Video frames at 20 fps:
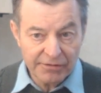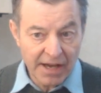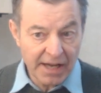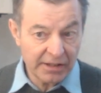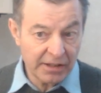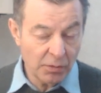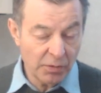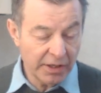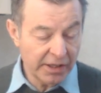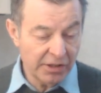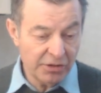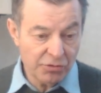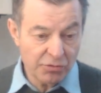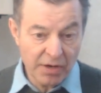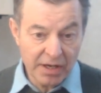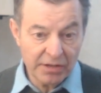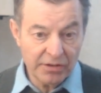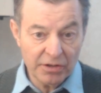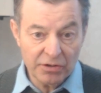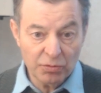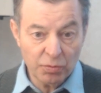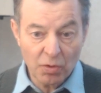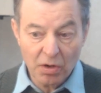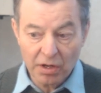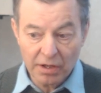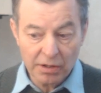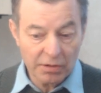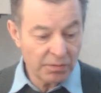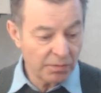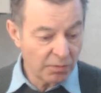fact that we can drink this
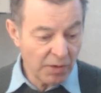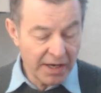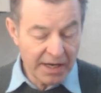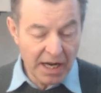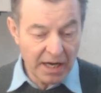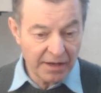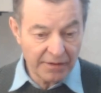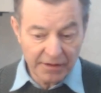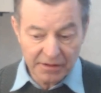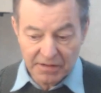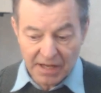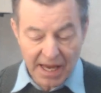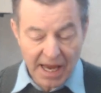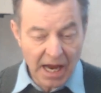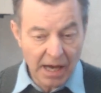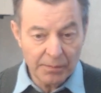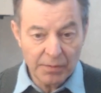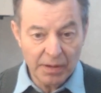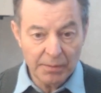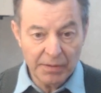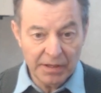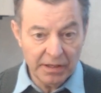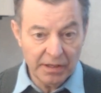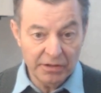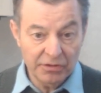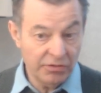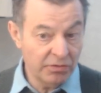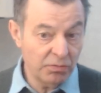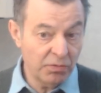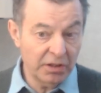water right out of the tap. I mean,
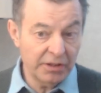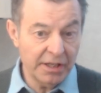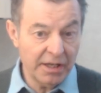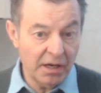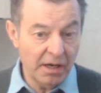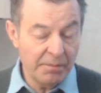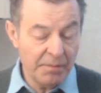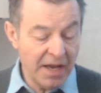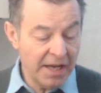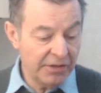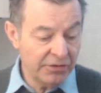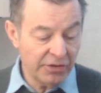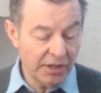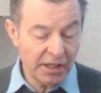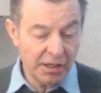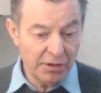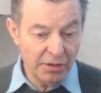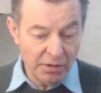it's really amazing.